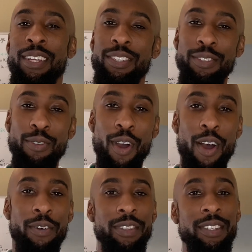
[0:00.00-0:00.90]
to do
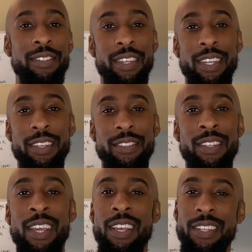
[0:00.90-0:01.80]
all these things
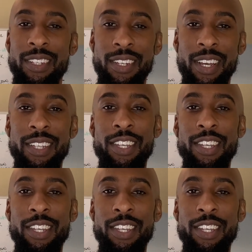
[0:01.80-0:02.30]
because it does